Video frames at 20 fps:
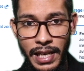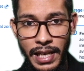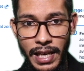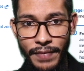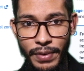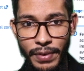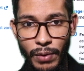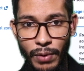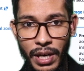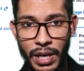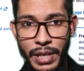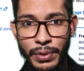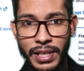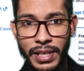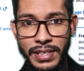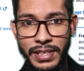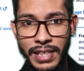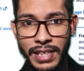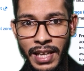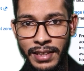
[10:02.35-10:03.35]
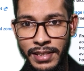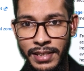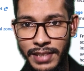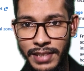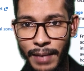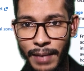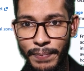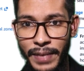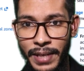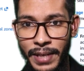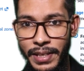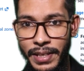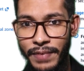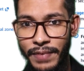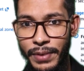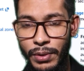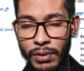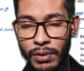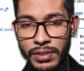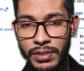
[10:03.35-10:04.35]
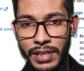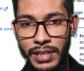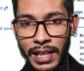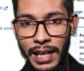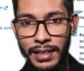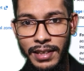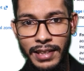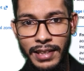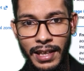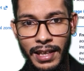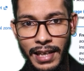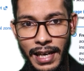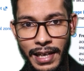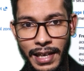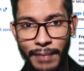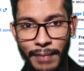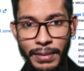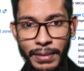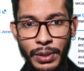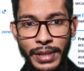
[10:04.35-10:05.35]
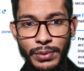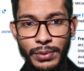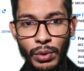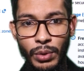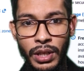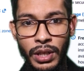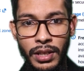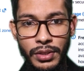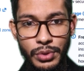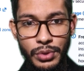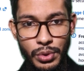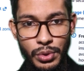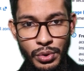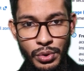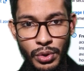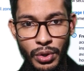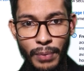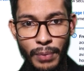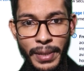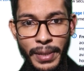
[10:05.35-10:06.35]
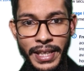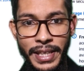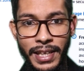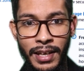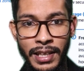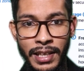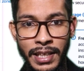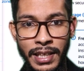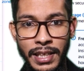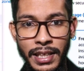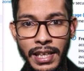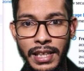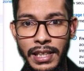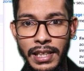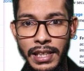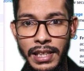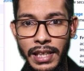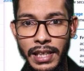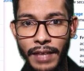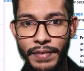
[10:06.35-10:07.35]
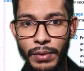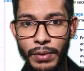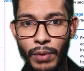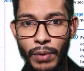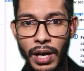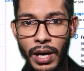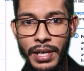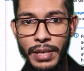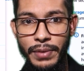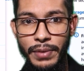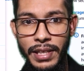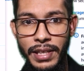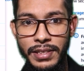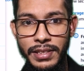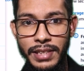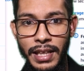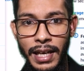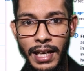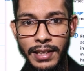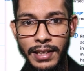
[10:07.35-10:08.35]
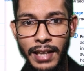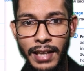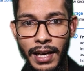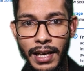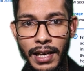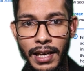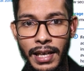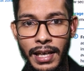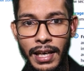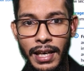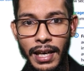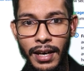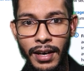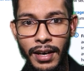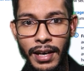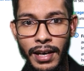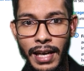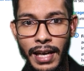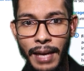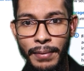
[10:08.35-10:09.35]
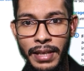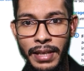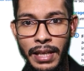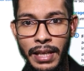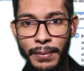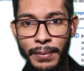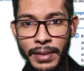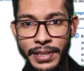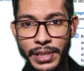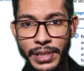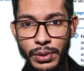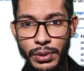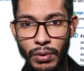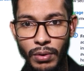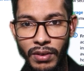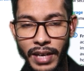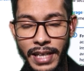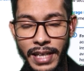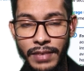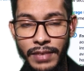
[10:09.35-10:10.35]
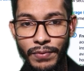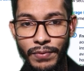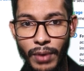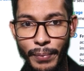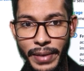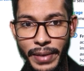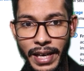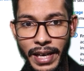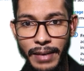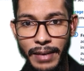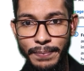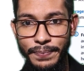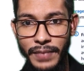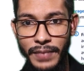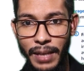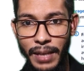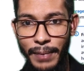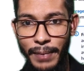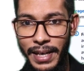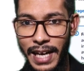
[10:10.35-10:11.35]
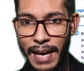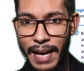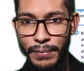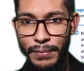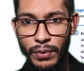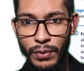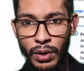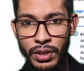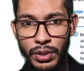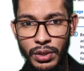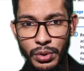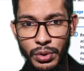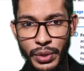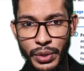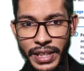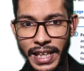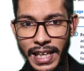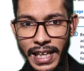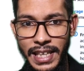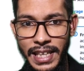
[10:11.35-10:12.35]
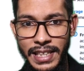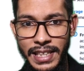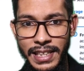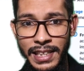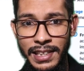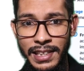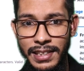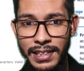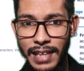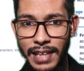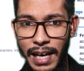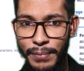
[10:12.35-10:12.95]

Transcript: If you want, you can select the subnet. If you don't select, then AWS will choose automatically. If you want, you can select the availability zone, right, from here. But I'm not doing anything.